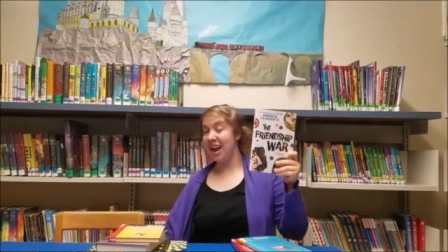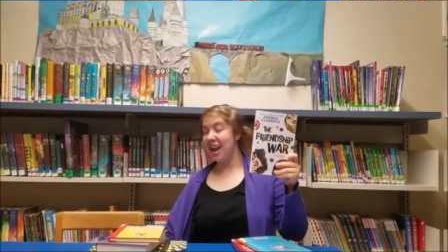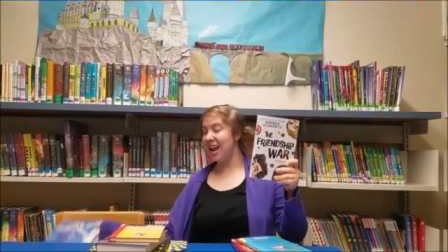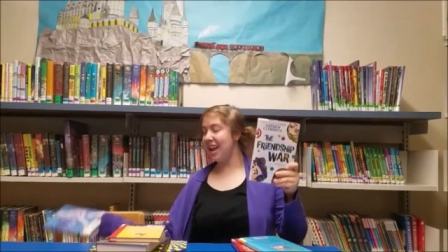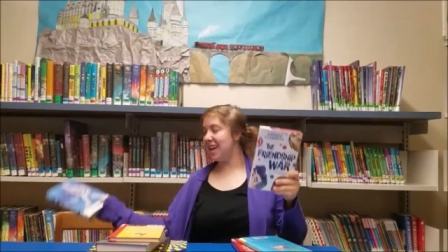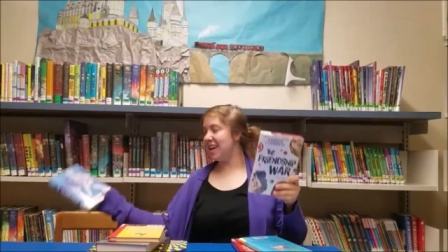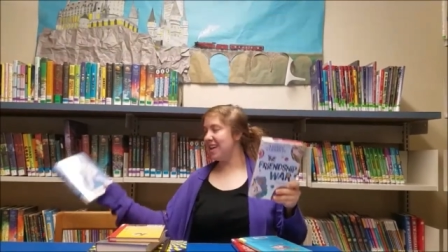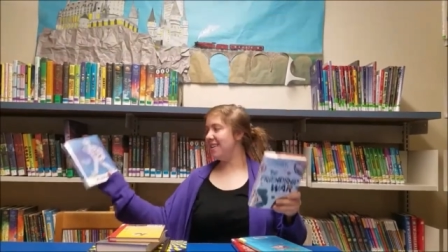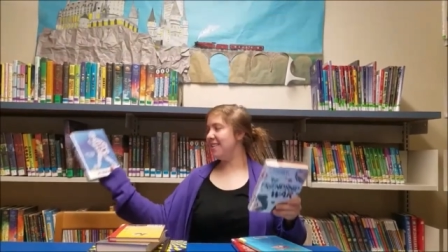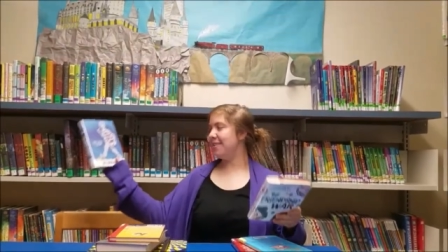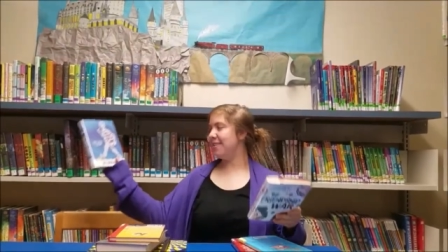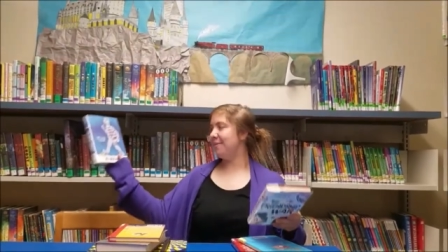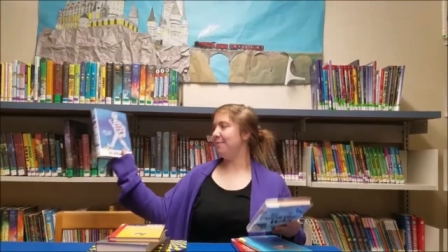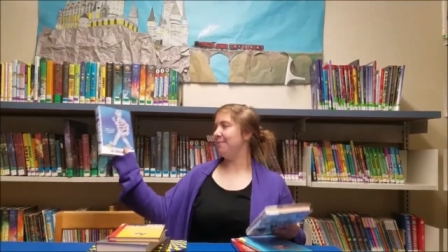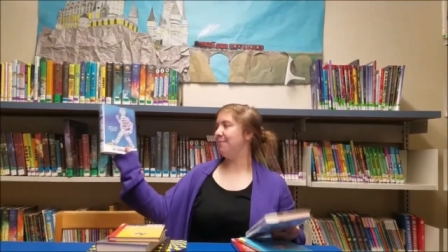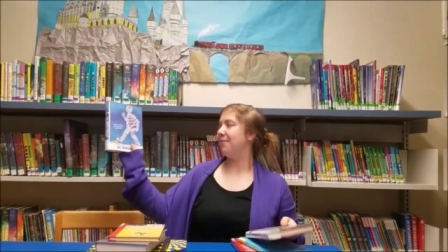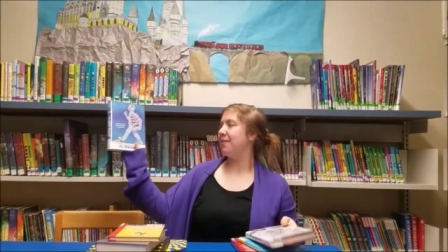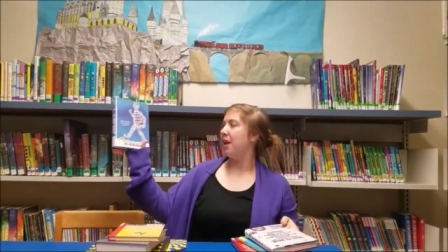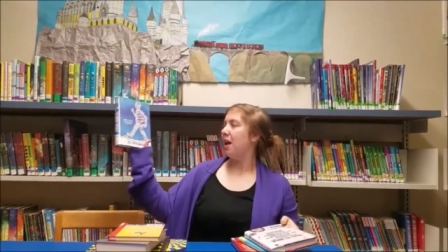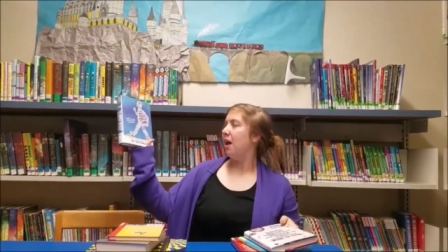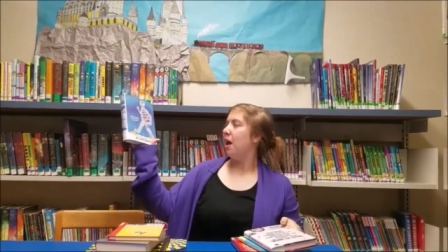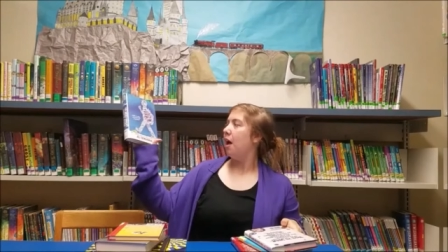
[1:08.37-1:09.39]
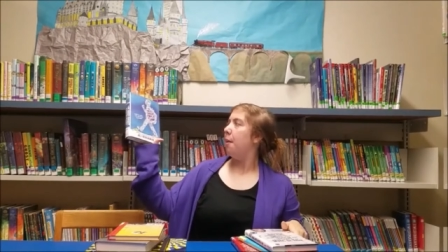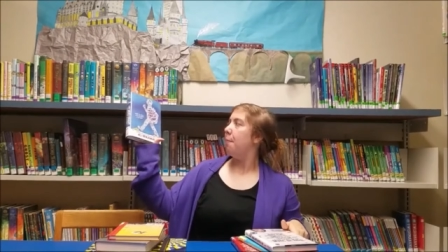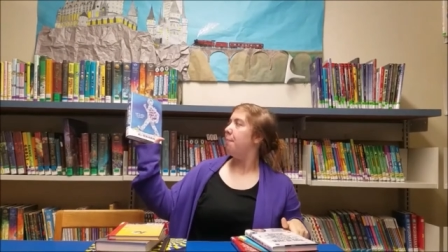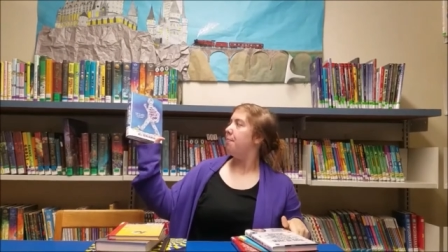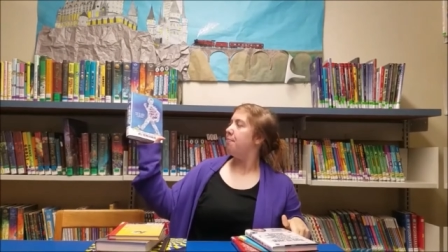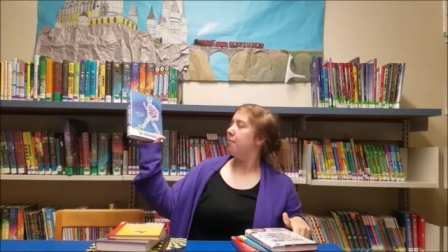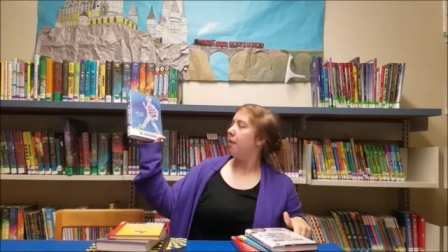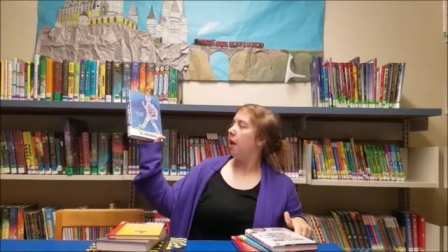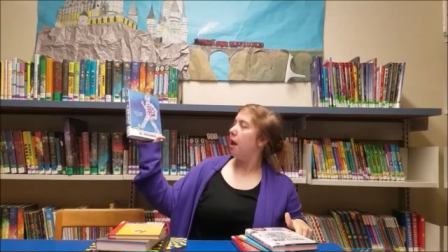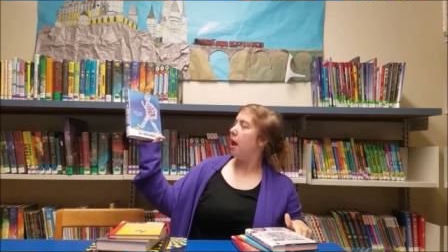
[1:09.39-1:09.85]
and
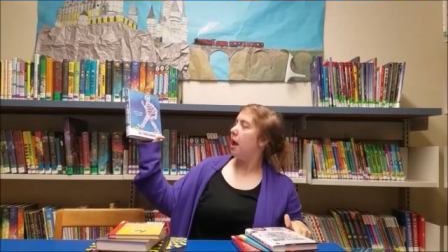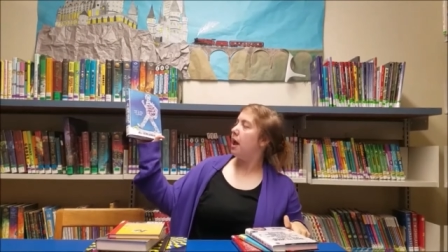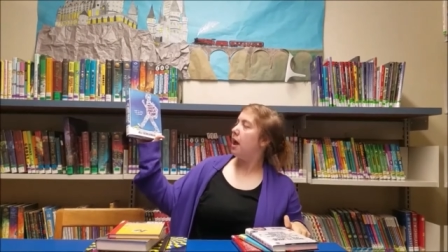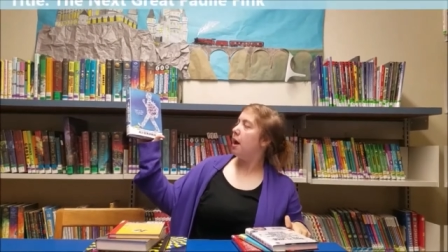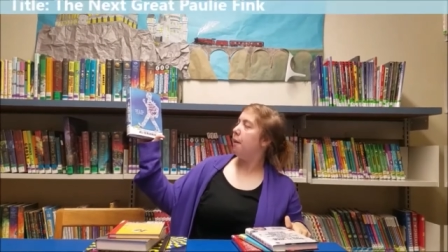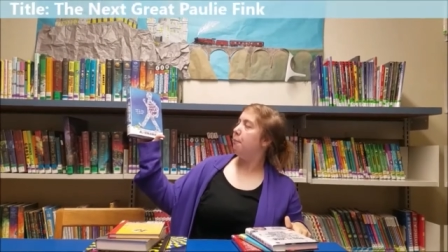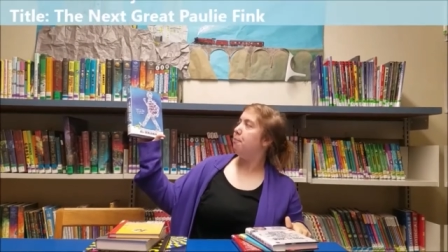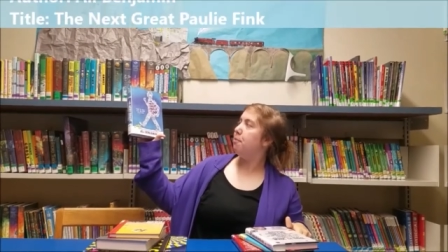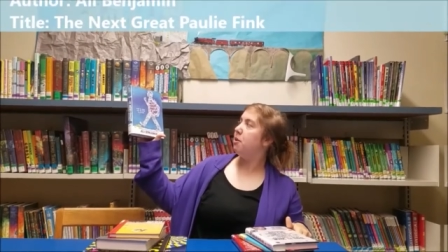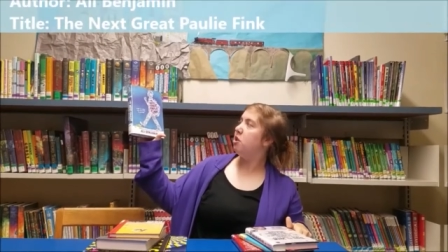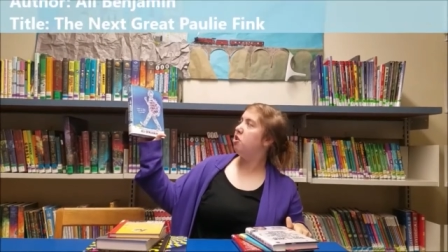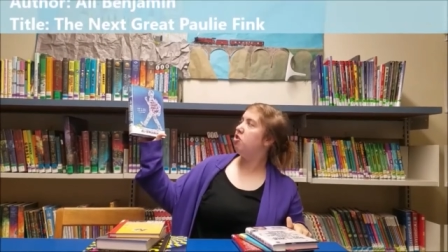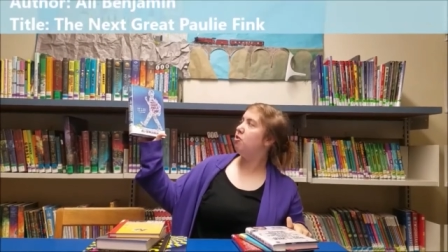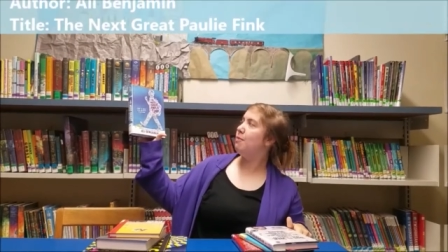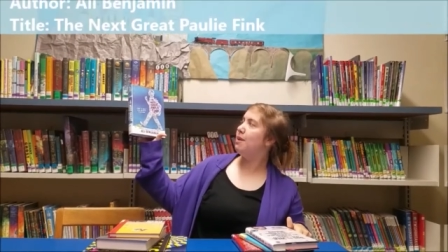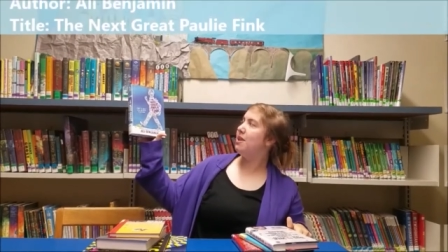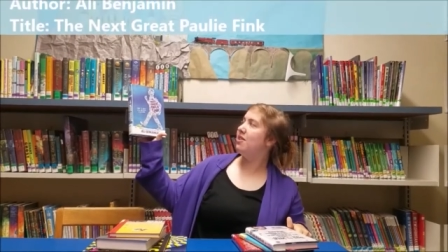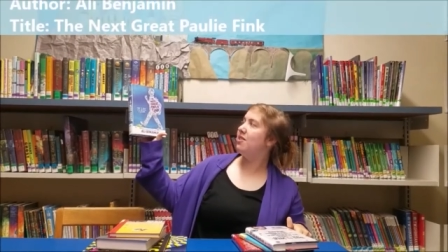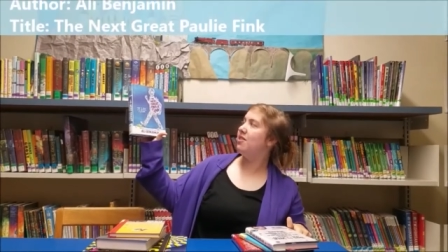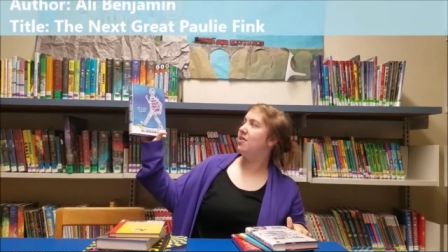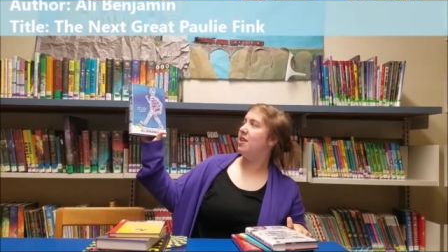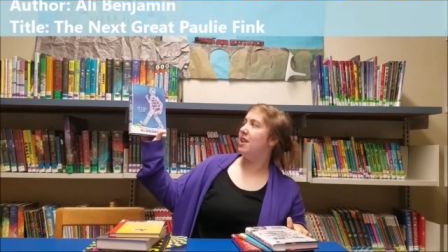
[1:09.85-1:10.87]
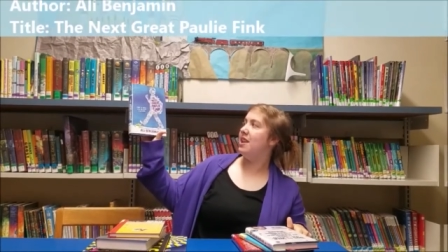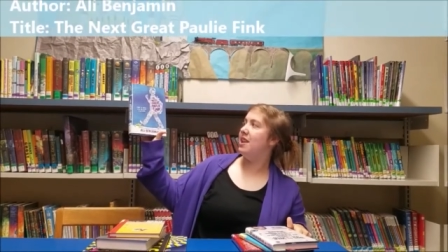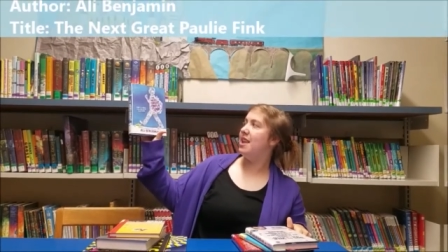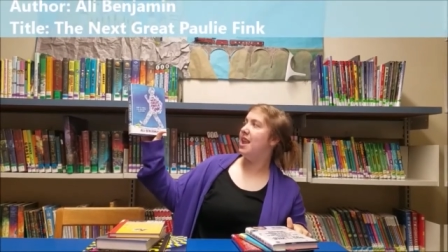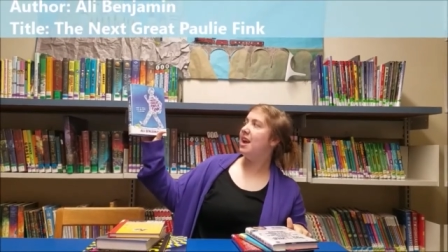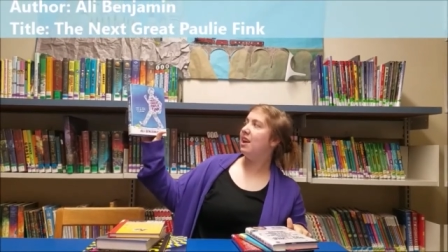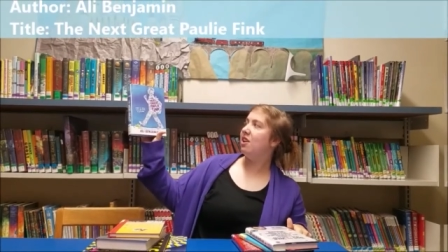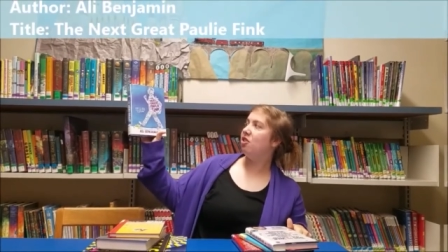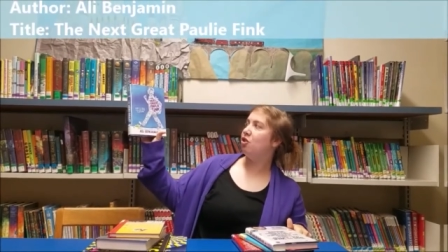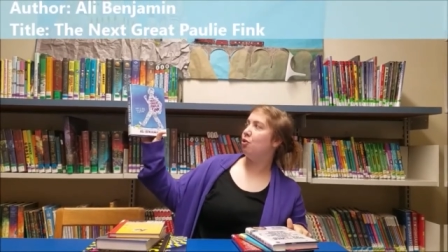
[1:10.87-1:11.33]
Benjamin's The
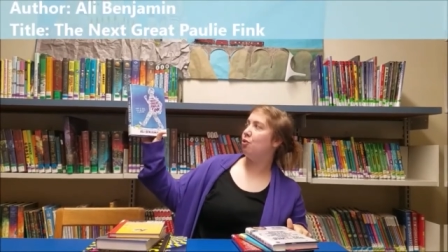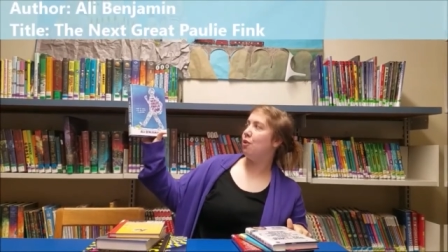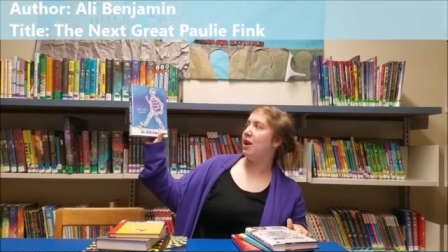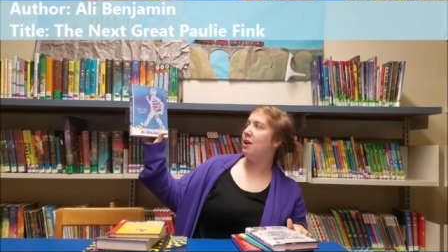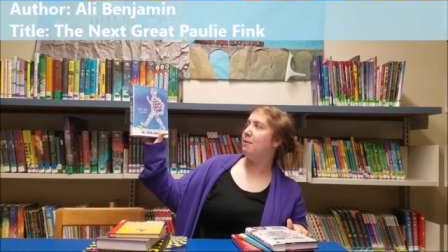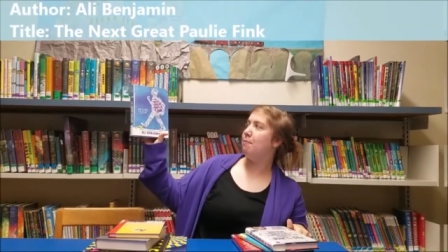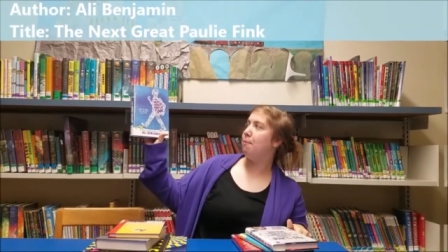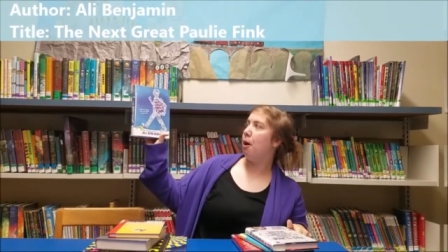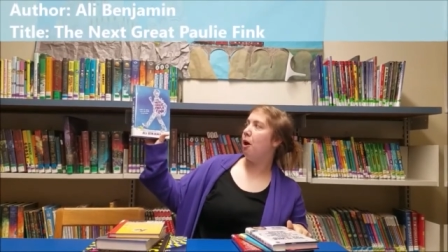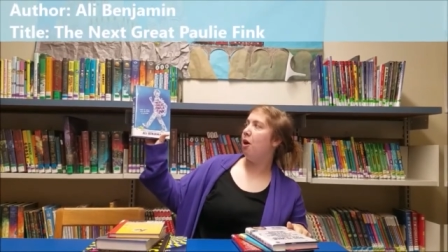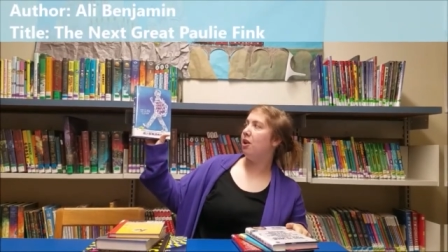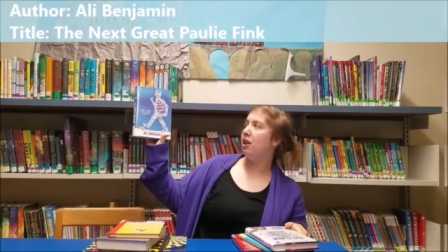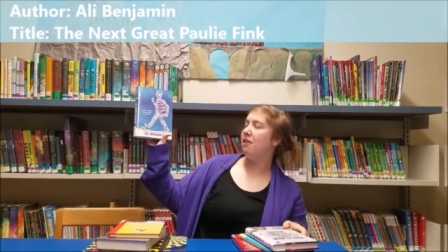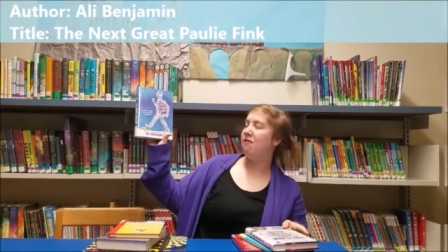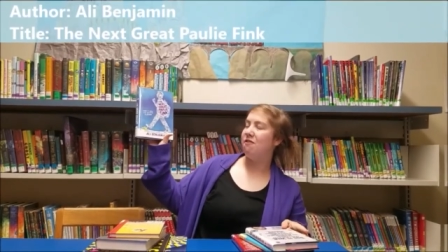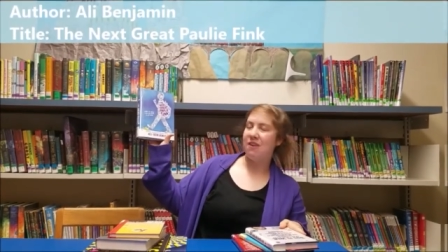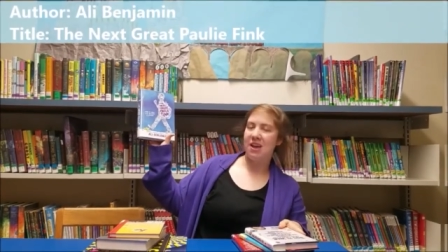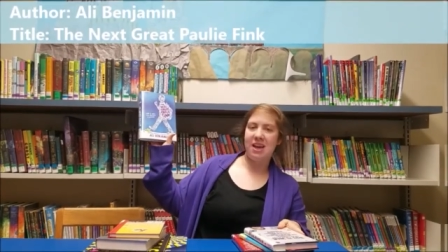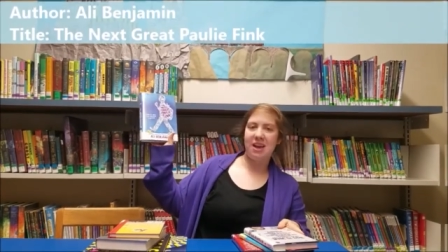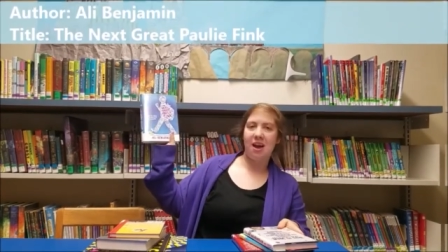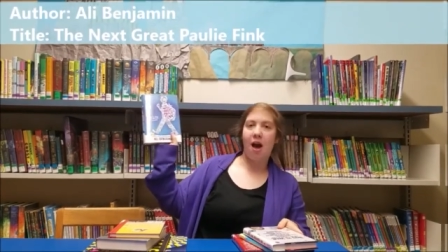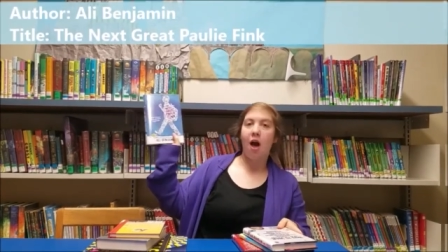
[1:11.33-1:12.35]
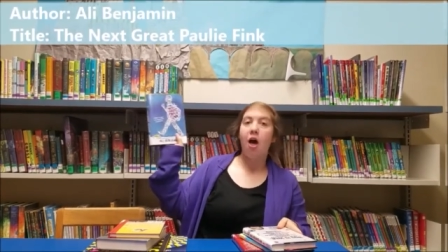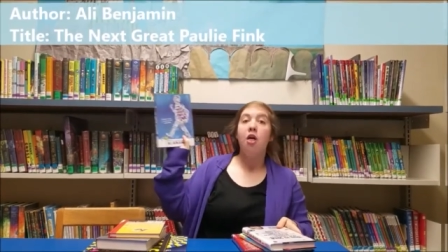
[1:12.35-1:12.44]
Next Great Paulie Fink.